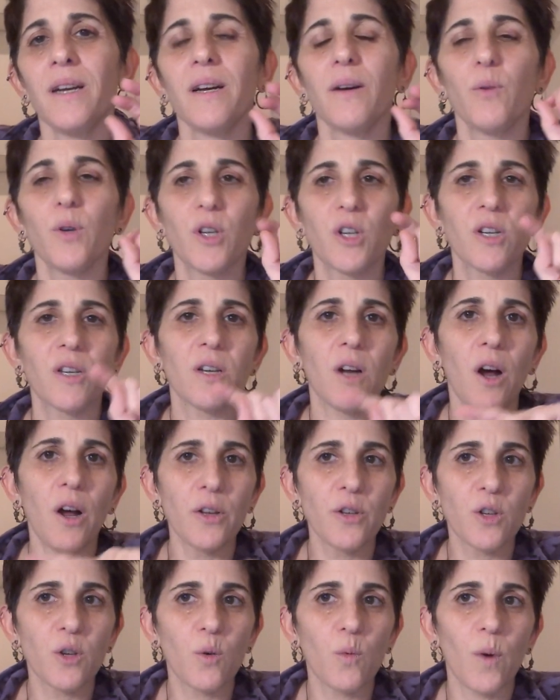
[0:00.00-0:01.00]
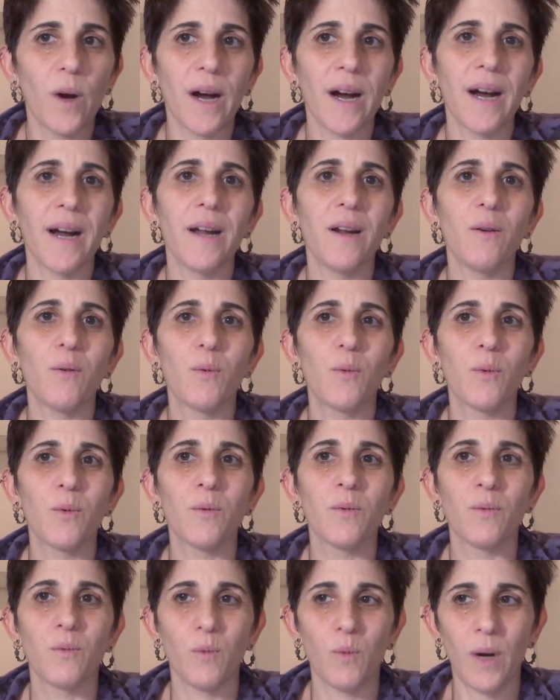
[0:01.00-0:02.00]
which is also why,
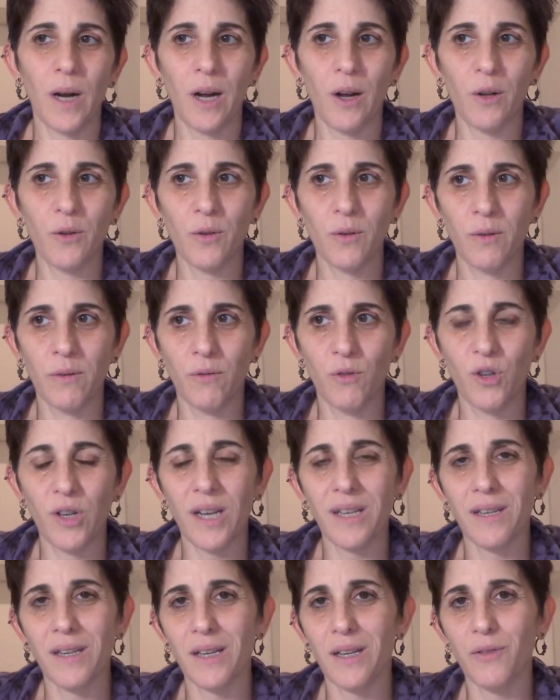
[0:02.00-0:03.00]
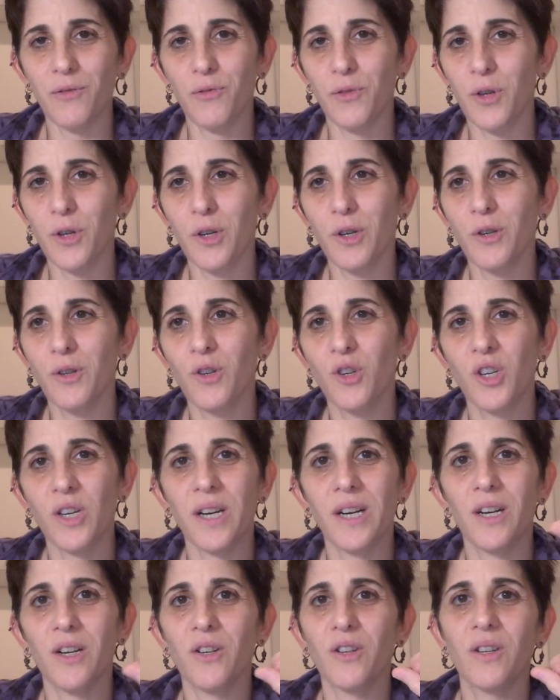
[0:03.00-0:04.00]
while Jessica Fern
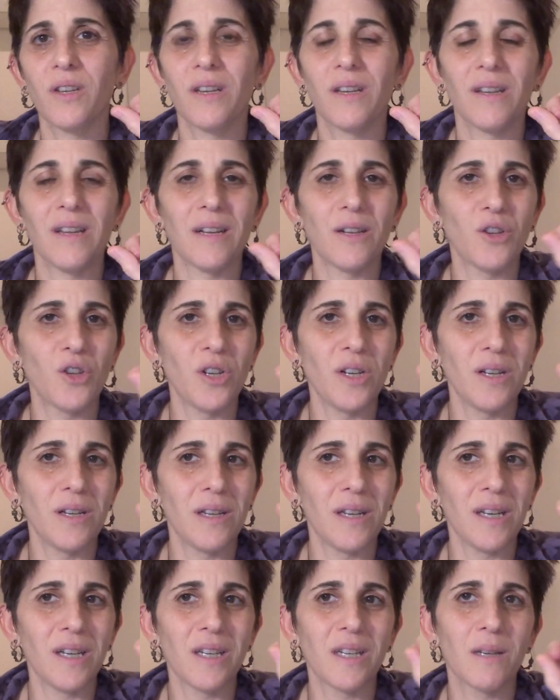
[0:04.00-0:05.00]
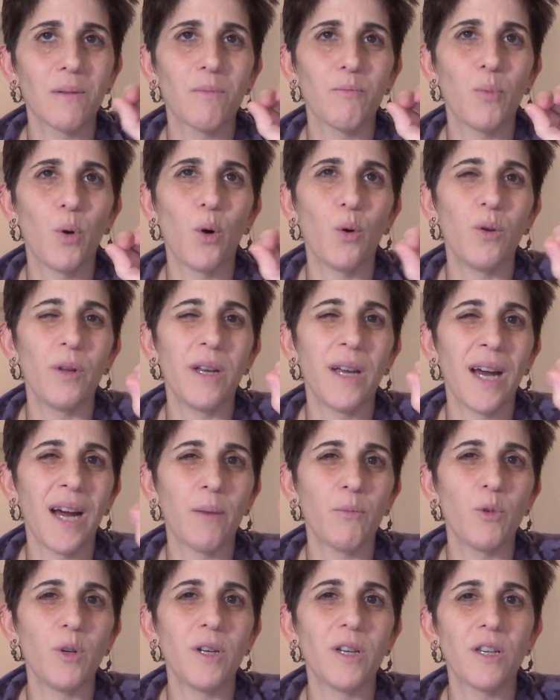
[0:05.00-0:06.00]
shares that she thinks
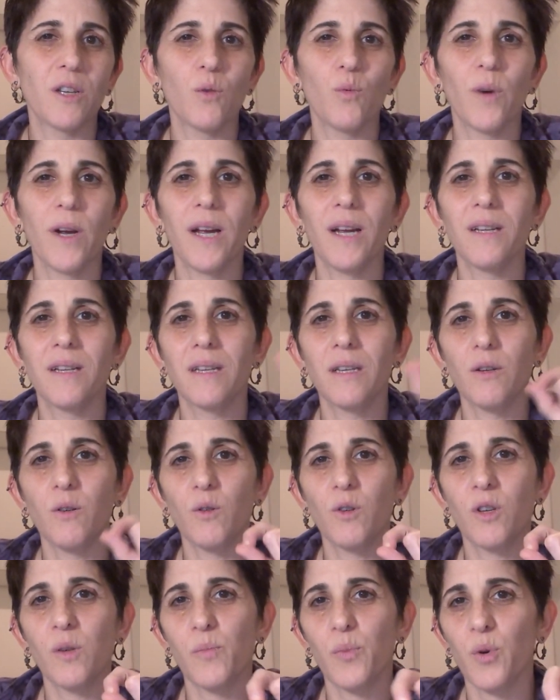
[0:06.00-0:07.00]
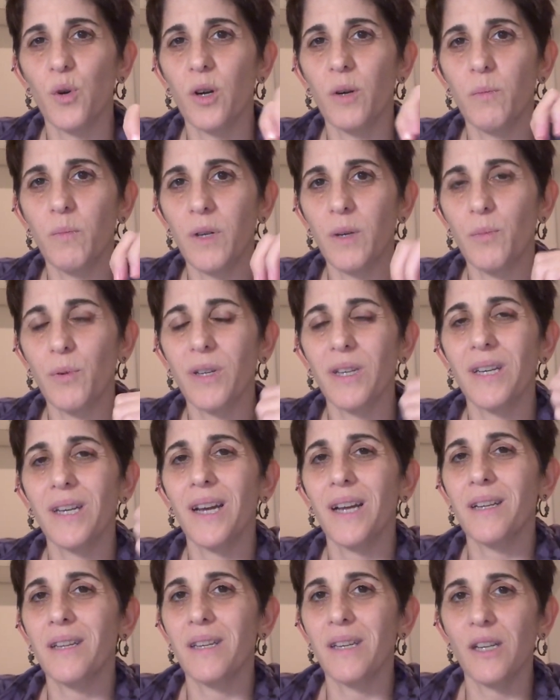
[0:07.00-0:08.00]
polyamory is the way to support people to
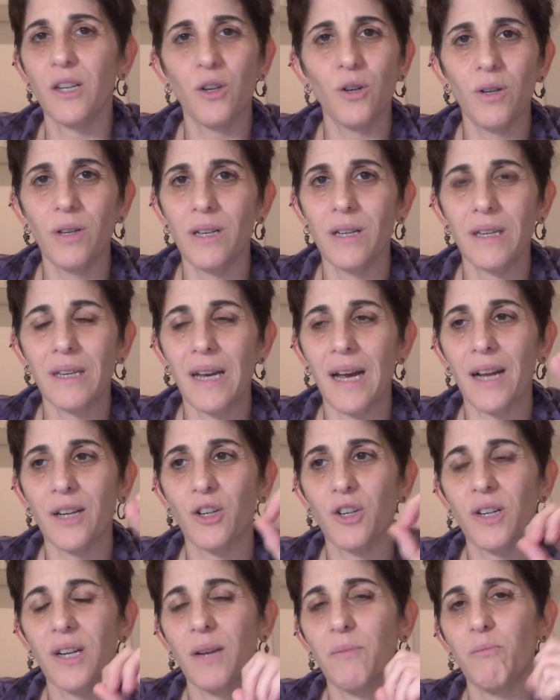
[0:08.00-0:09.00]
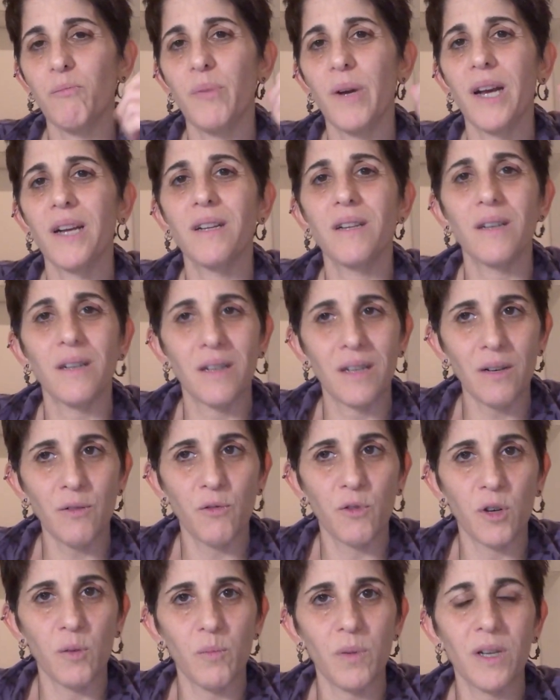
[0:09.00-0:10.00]
get securely attached, I beg to
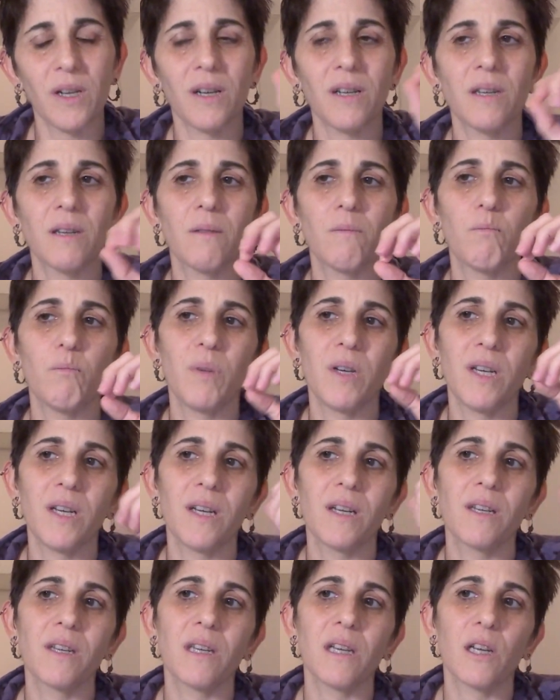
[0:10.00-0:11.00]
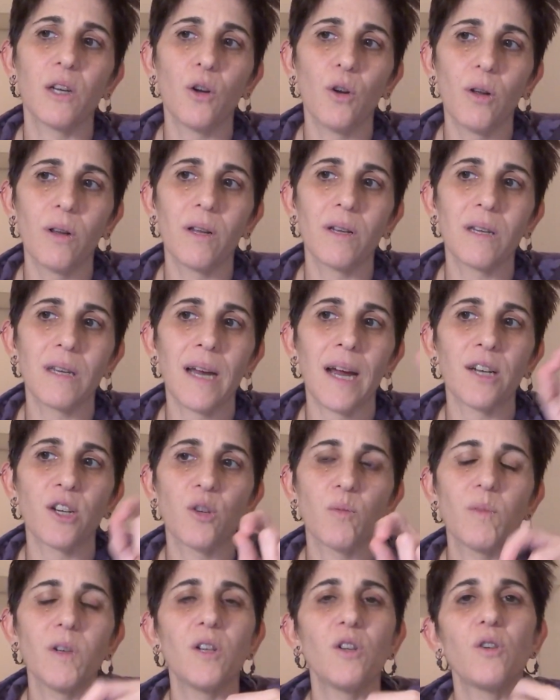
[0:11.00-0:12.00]
differ because being securely
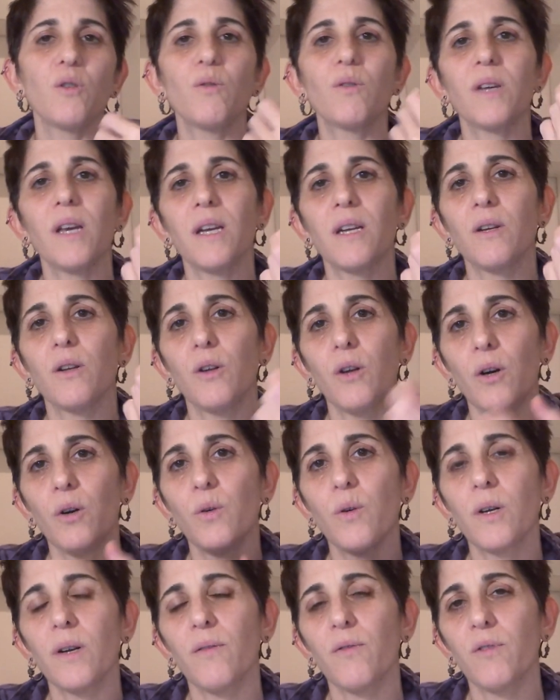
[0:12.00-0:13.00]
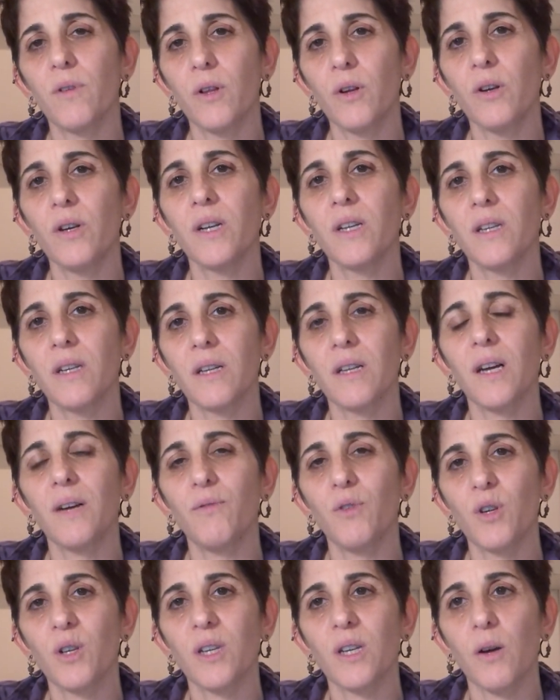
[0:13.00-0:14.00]
attached means you take note of learning to
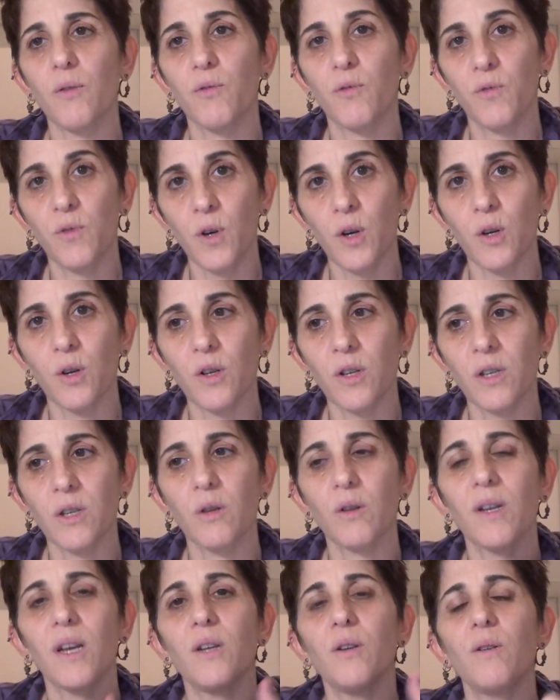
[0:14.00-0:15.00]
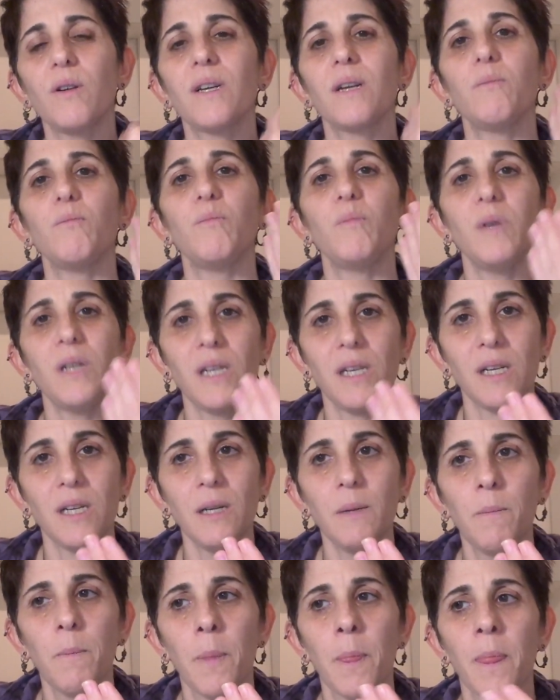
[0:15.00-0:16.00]
love yourself first so that you can
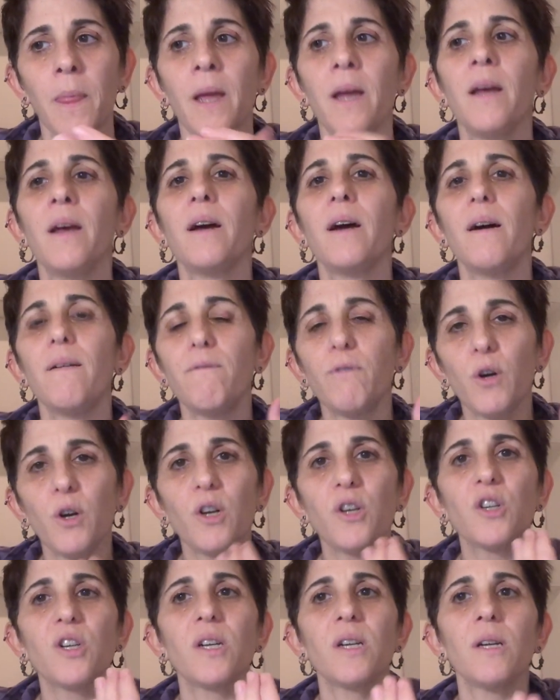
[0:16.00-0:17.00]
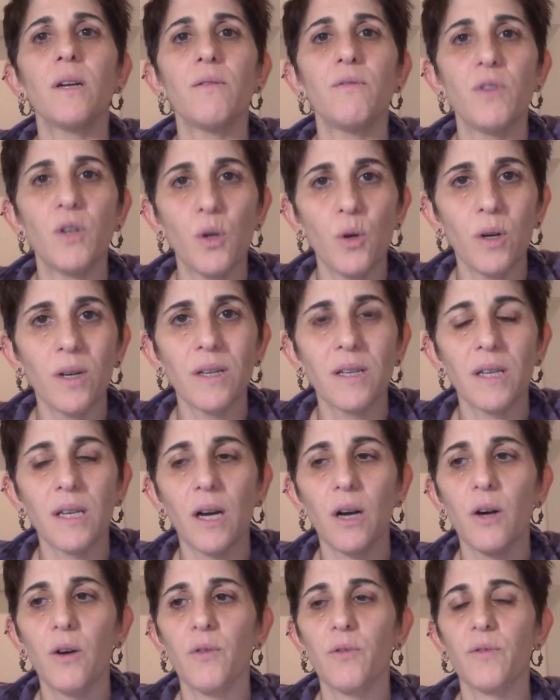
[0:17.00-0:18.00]
be a version of
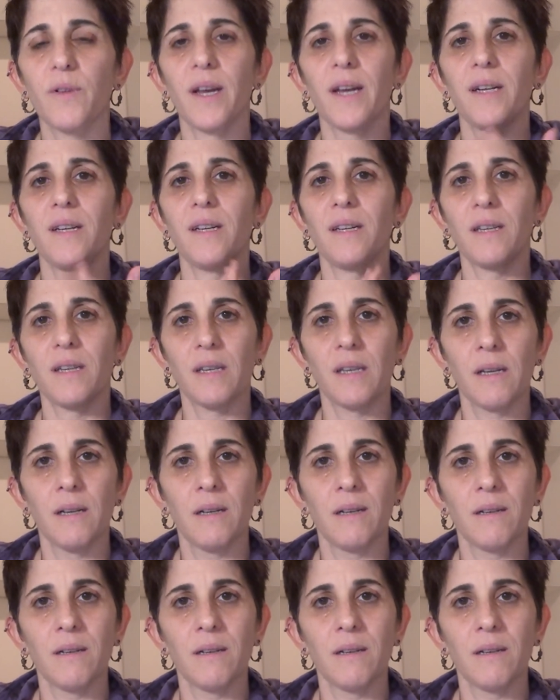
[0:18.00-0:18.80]
yourself that is